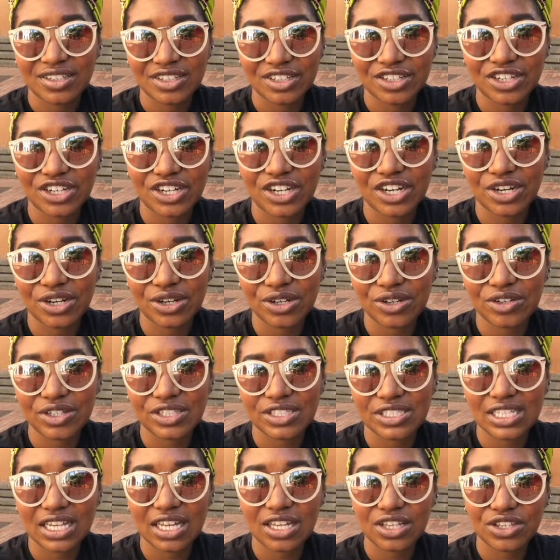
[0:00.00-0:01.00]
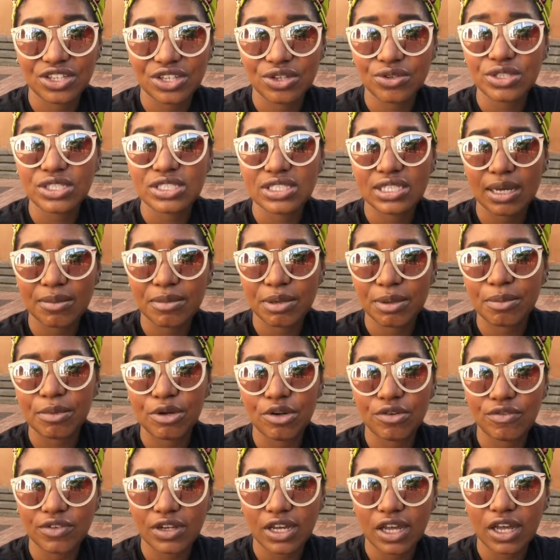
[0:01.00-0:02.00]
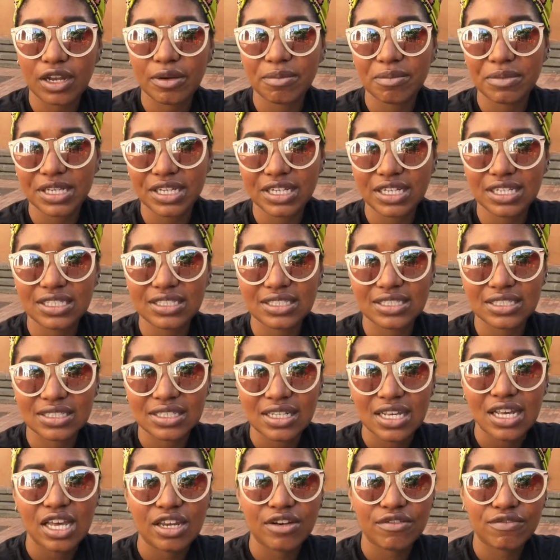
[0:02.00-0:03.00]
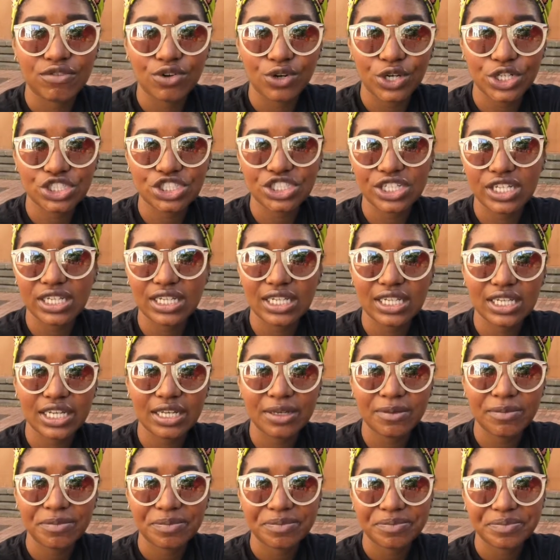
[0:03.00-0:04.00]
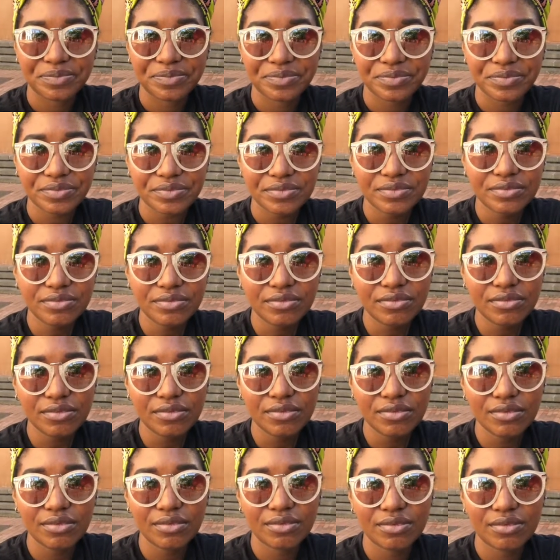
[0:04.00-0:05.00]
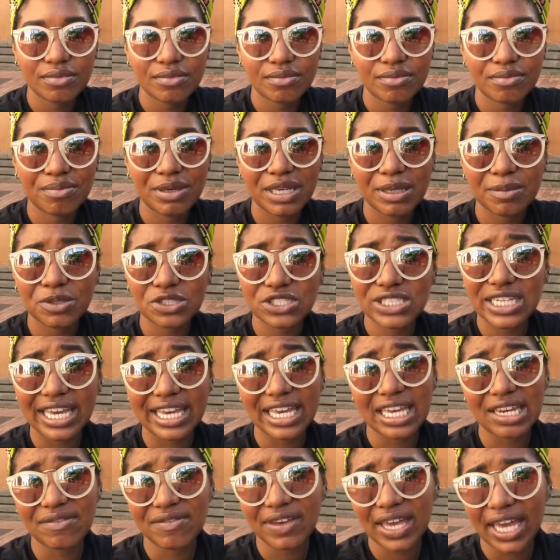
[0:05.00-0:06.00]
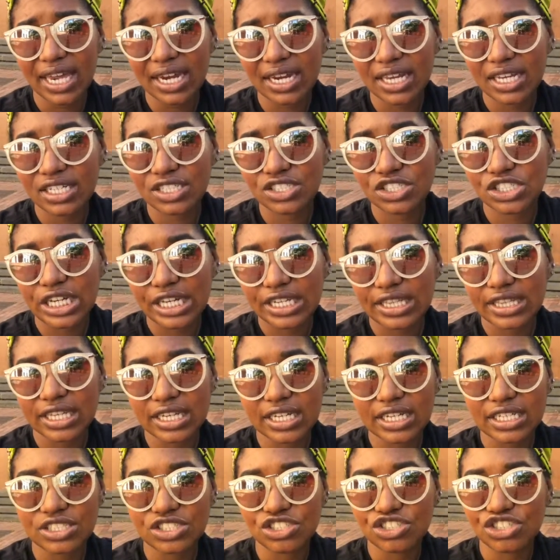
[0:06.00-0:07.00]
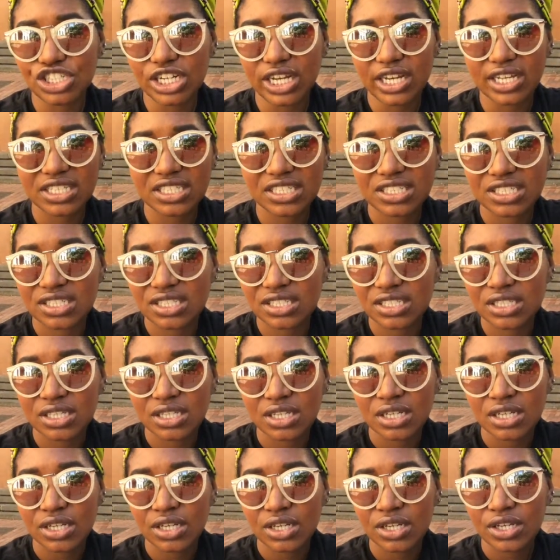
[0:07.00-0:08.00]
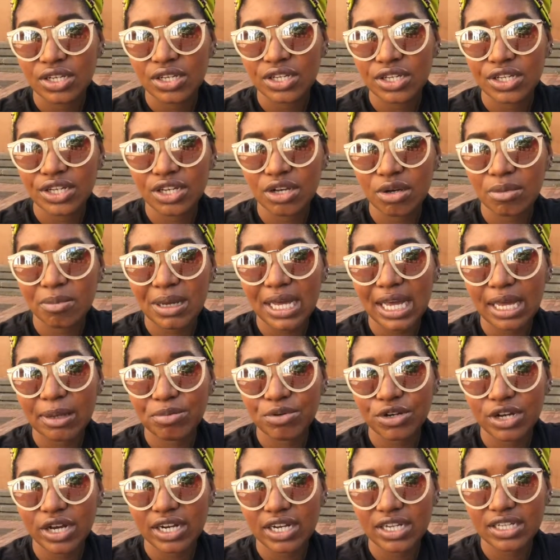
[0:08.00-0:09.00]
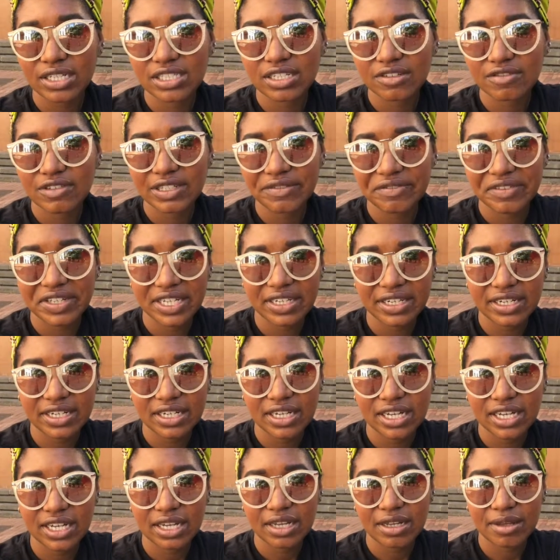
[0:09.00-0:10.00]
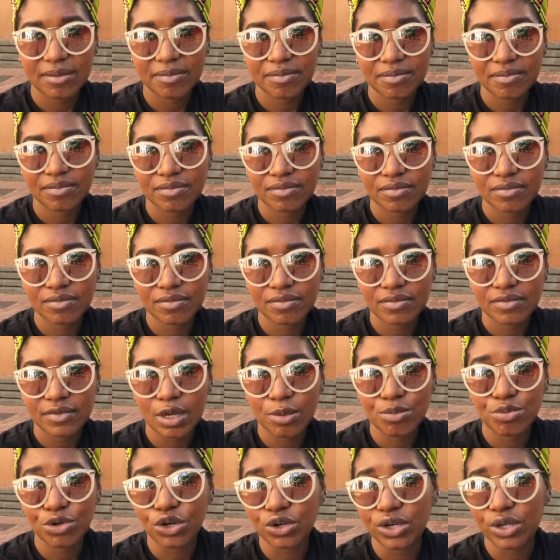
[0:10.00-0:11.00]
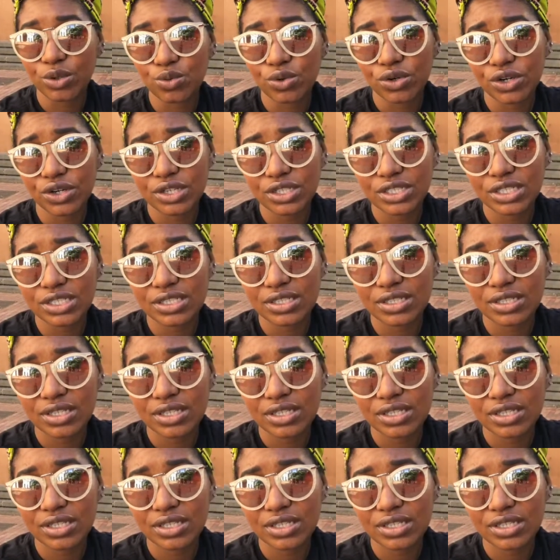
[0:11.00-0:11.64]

is telling you it's time to move on, because fortunately, people take advantage. I think it's just, a byproduct of living in a broken world.